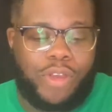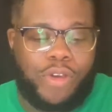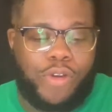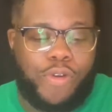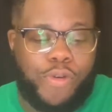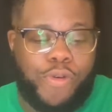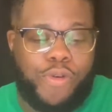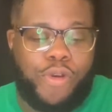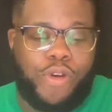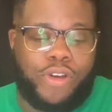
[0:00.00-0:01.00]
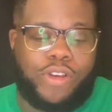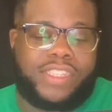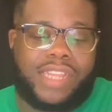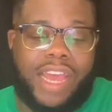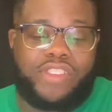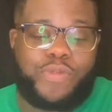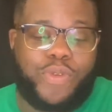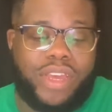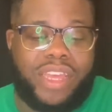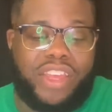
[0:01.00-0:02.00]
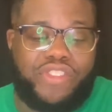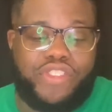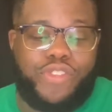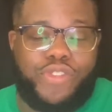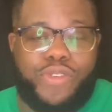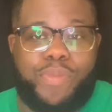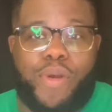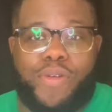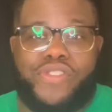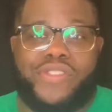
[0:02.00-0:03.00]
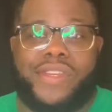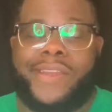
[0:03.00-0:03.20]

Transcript: Who/what introduced you to poetry?